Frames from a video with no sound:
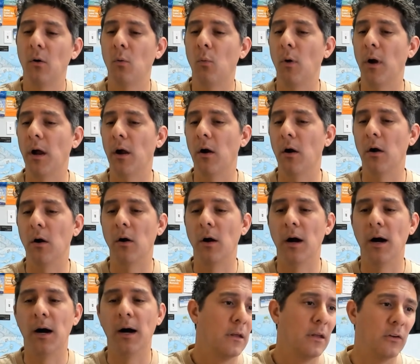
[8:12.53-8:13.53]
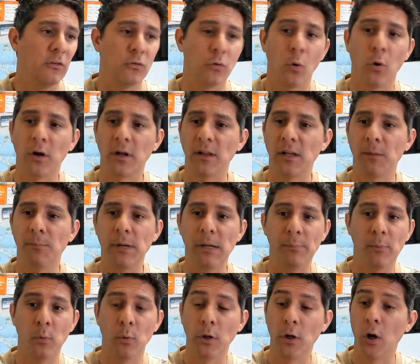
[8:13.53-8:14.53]
where historically
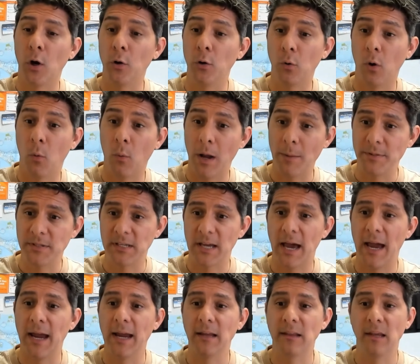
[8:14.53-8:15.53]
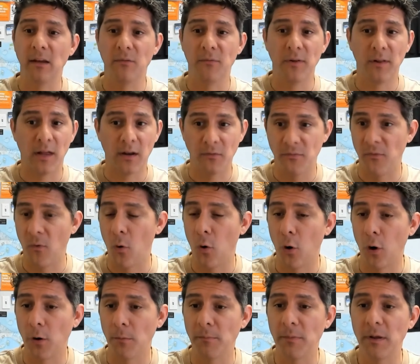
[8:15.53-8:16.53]
people would go to a website, they'd fill out a
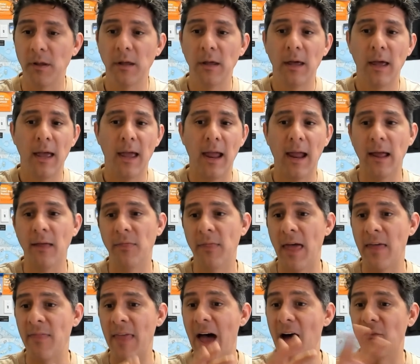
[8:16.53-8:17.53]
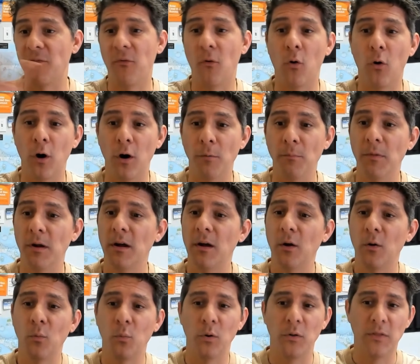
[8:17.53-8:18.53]
form, and then that form
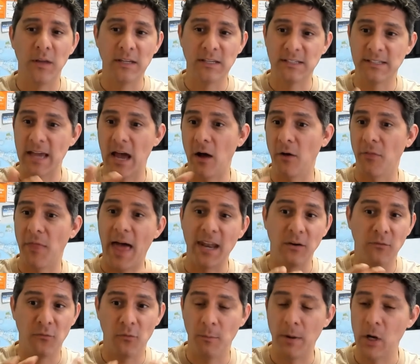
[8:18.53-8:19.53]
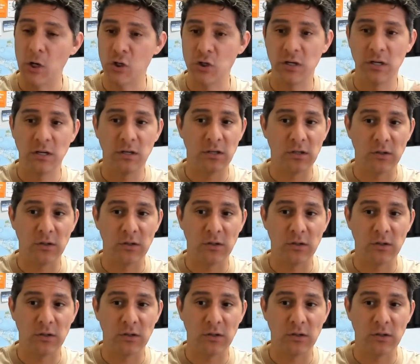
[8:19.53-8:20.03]
would then sell that information